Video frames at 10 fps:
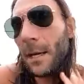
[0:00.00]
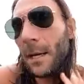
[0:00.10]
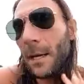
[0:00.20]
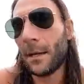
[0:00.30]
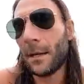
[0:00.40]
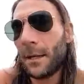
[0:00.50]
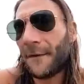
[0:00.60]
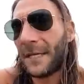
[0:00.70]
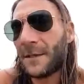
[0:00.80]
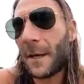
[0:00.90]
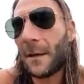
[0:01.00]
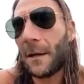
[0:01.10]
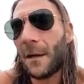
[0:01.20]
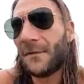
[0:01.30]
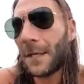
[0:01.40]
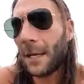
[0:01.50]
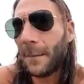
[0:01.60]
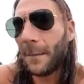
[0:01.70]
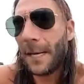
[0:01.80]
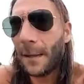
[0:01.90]
If I spend enough time in
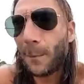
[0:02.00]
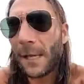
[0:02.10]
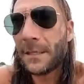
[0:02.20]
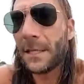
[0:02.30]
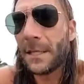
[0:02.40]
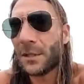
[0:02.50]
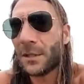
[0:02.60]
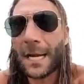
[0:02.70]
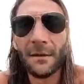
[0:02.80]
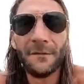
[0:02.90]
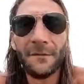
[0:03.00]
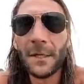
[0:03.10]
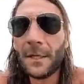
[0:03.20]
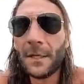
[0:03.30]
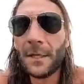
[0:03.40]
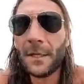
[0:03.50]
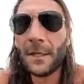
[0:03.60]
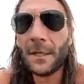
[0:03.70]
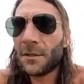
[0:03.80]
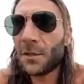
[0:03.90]
any place, I'll just kind of
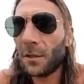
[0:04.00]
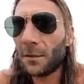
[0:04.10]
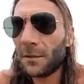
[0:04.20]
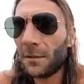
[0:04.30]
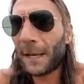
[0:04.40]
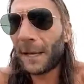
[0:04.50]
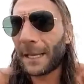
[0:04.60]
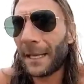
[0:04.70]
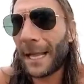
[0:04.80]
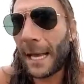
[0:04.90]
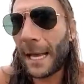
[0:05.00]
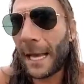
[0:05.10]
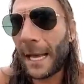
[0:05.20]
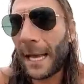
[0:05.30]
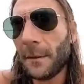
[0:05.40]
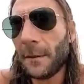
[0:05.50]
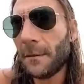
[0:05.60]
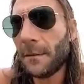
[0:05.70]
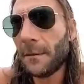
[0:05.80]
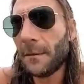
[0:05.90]
start picking that up, and
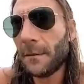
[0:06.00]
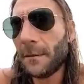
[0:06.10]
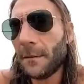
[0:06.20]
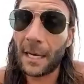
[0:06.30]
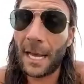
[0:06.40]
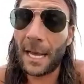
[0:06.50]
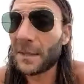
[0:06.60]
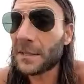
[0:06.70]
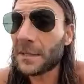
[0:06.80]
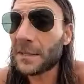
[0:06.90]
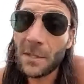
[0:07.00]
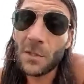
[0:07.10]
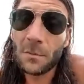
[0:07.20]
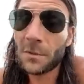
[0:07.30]
so that kind of happens too.